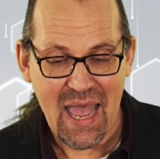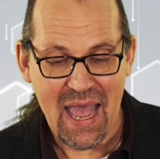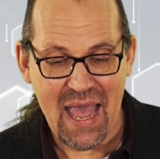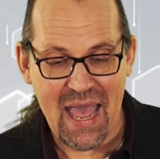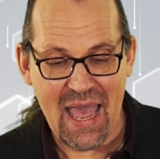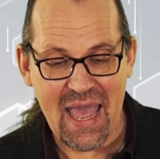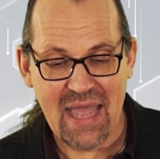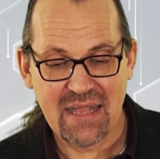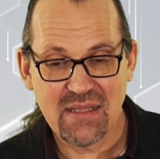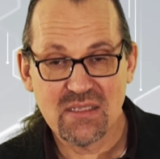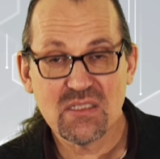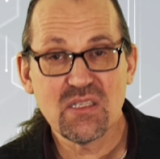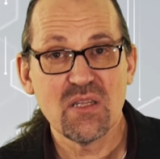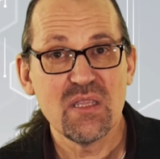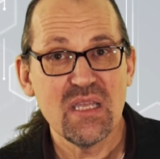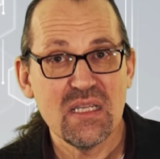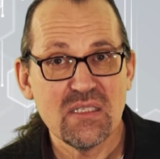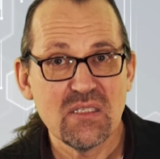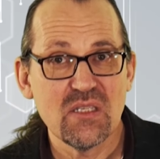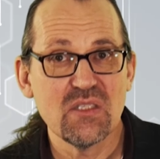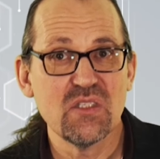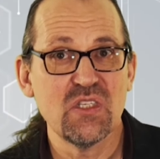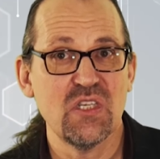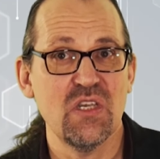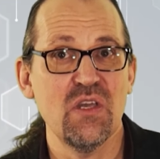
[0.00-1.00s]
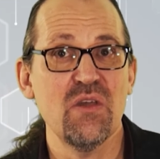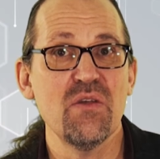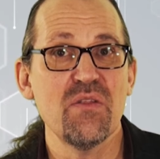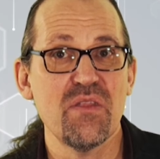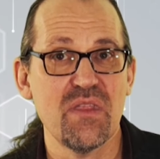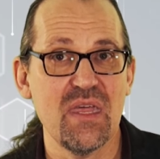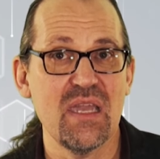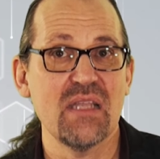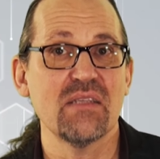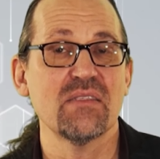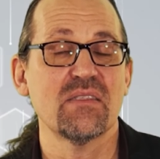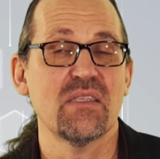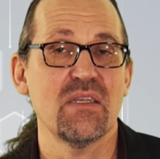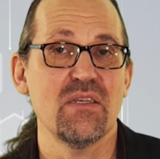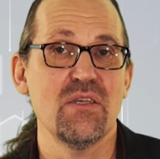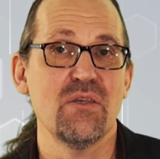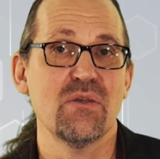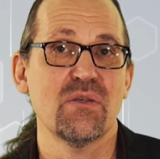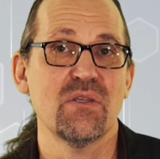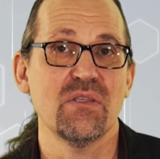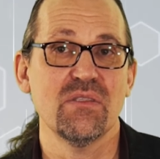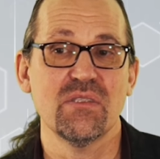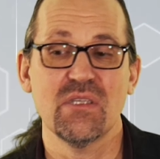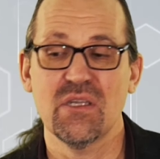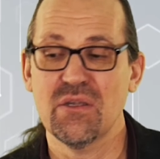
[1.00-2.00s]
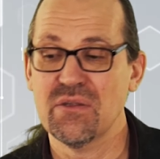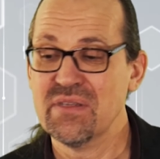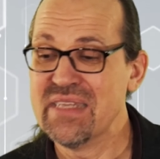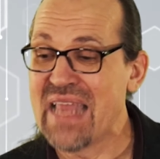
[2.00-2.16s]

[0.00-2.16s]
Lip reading: And so these are two things that you can do.